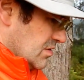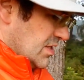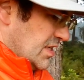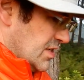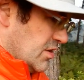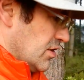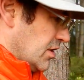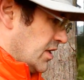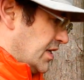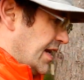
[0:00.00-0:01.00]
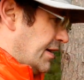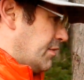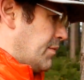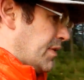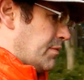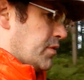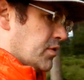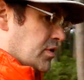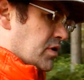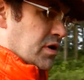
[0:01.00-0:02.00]
I tend to hunker down a bit
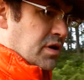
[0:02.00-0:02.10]
more,